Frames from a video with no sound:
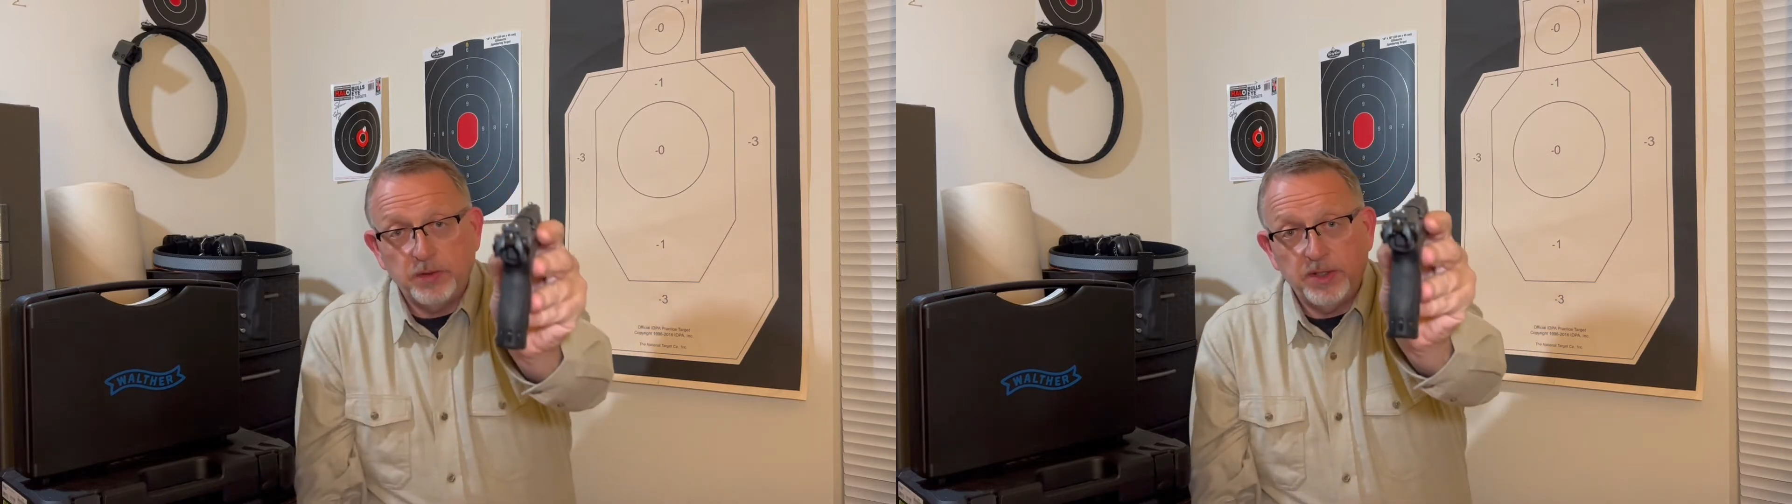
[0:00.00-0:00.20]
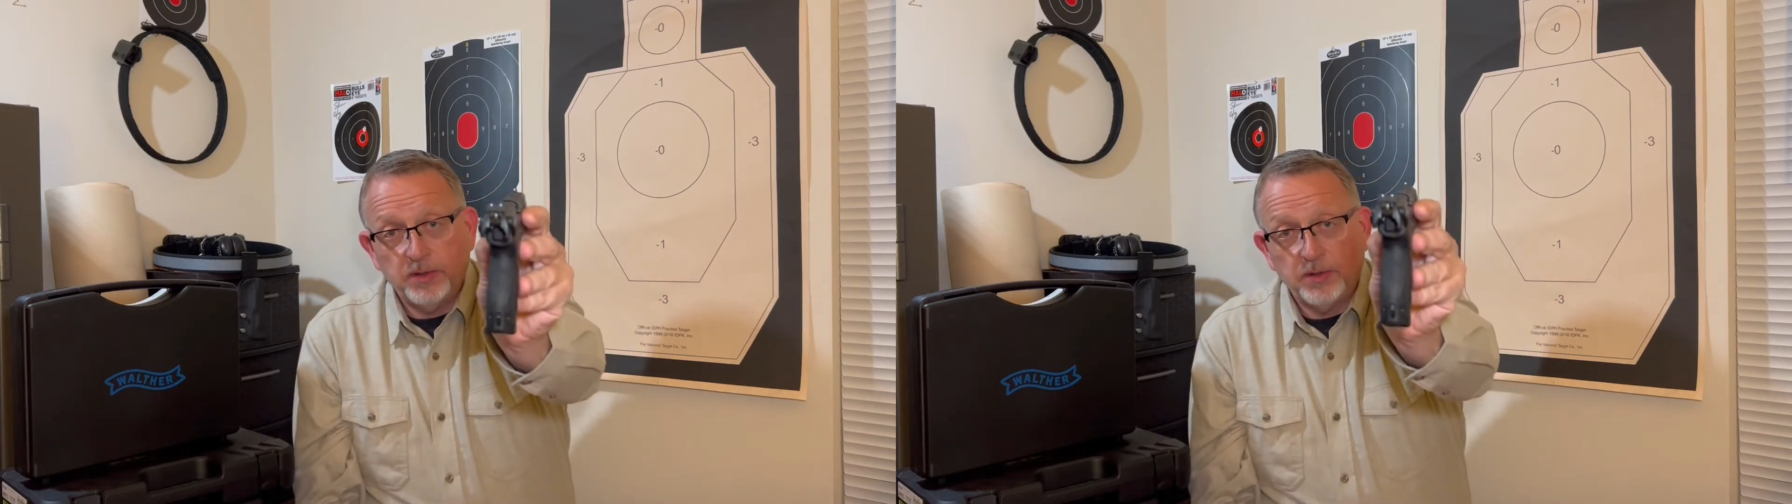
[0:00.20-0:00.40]

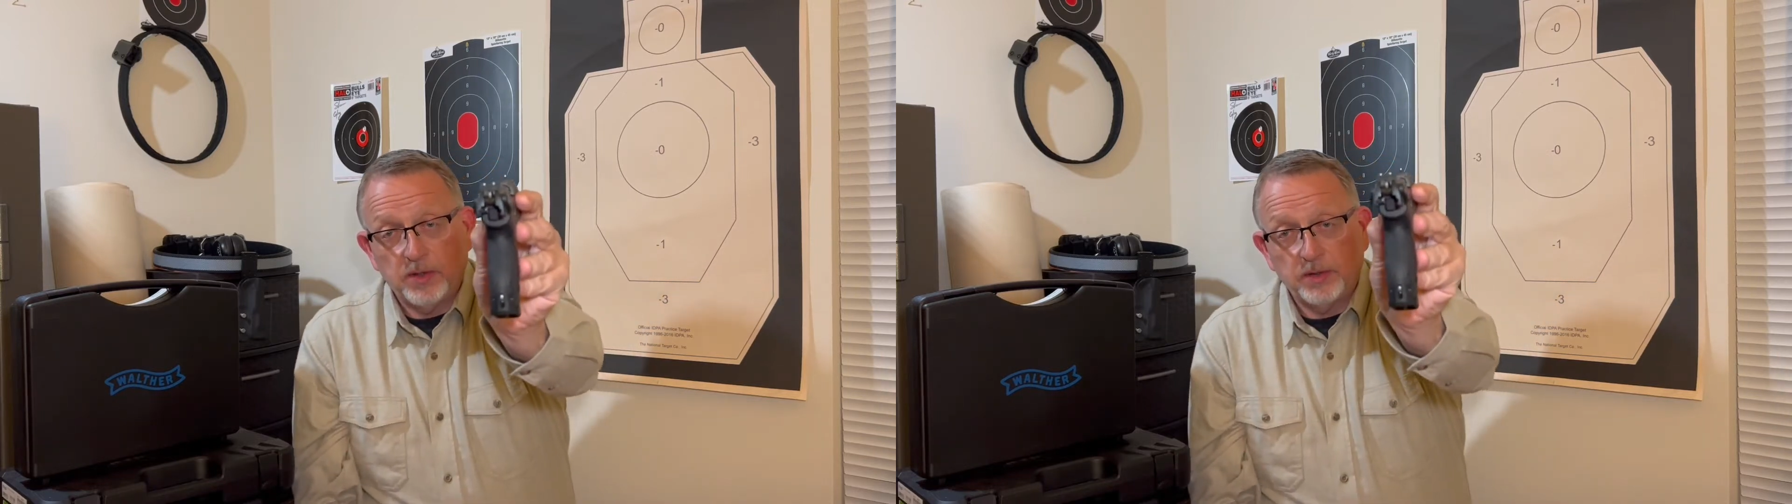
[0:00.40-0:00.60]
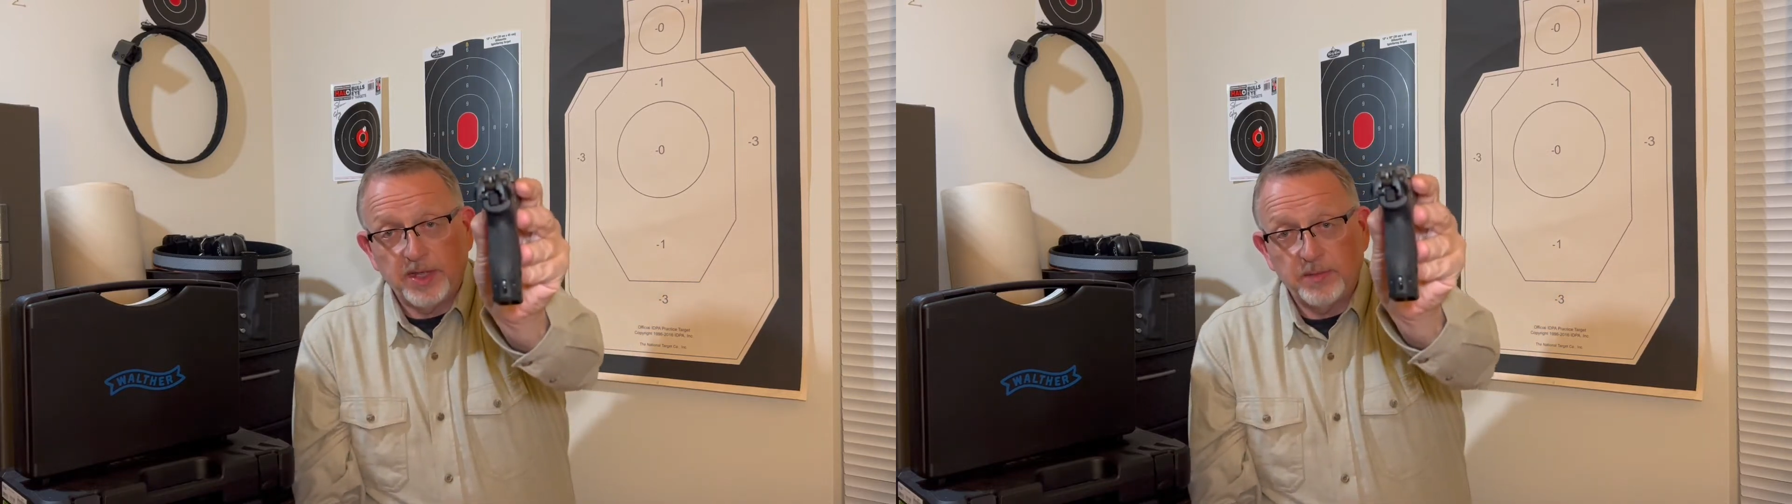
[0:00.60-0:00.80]
here
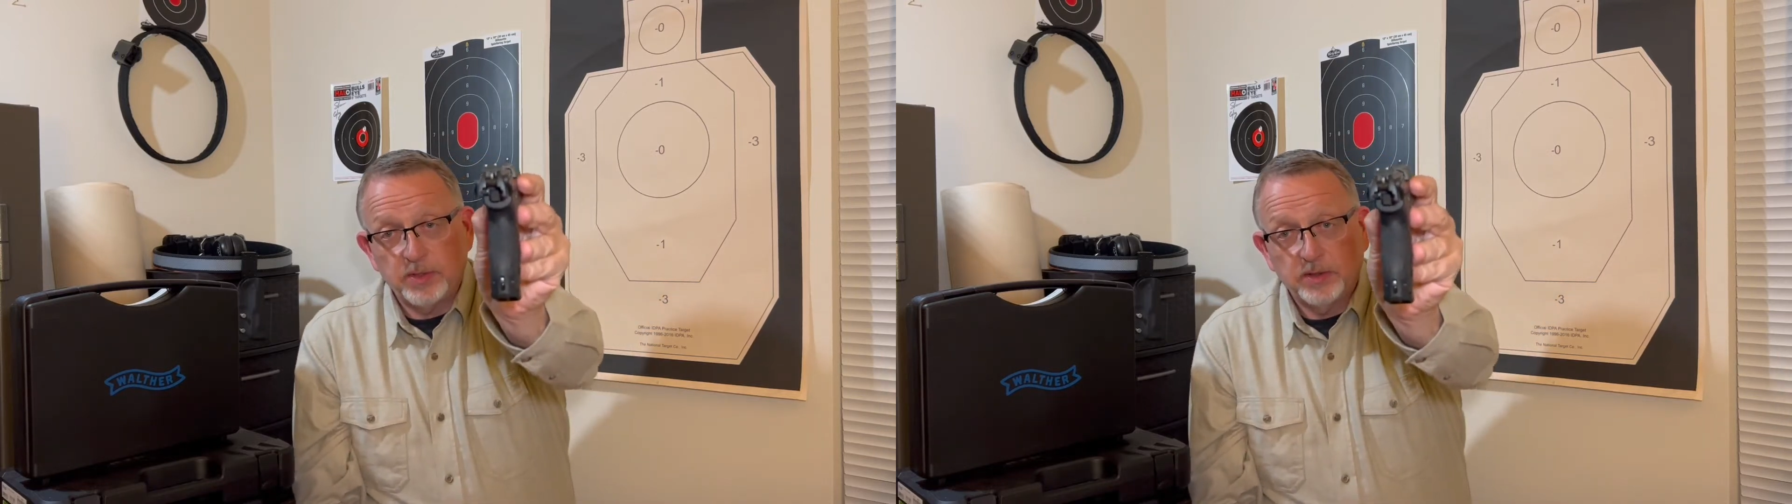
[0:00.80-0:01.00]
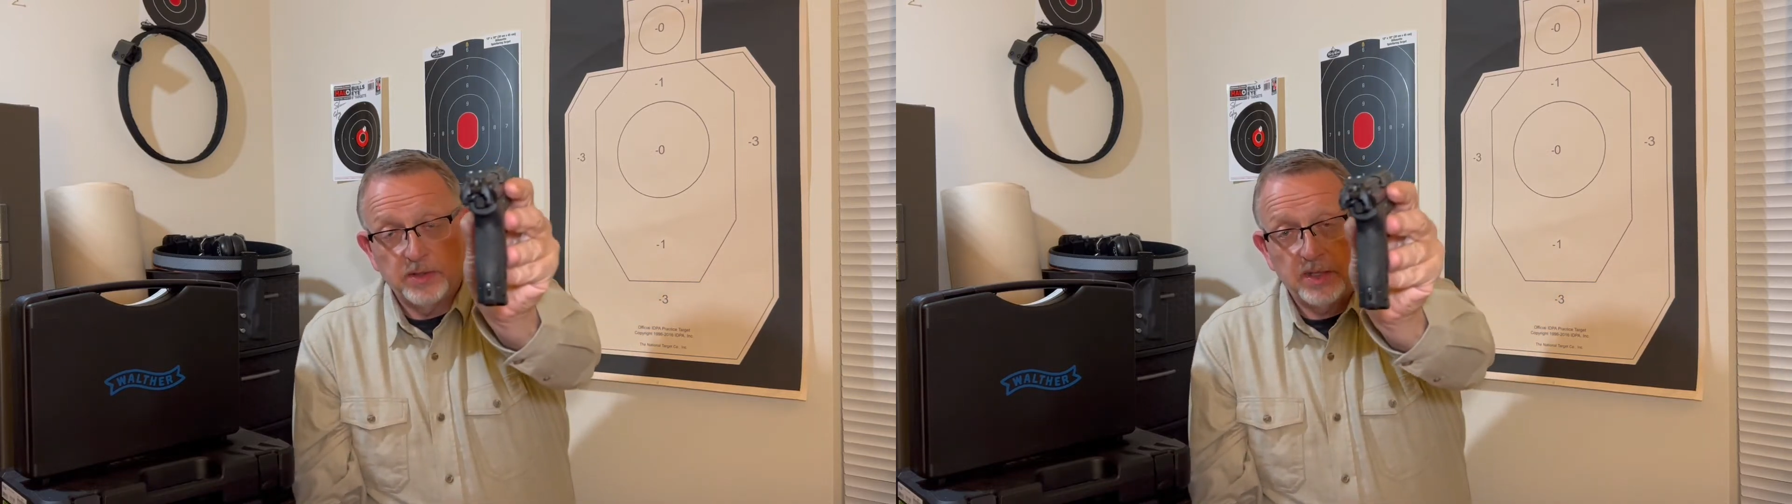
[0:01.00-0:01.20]
on
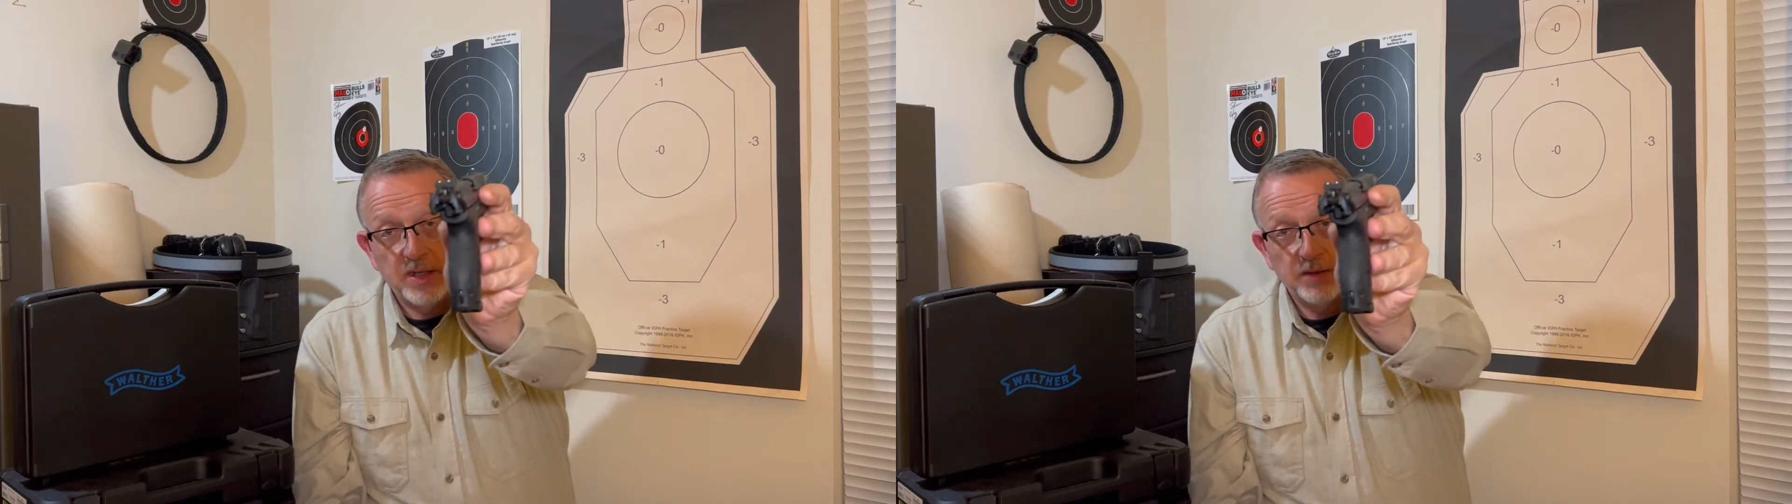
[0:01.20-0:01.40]
camera. I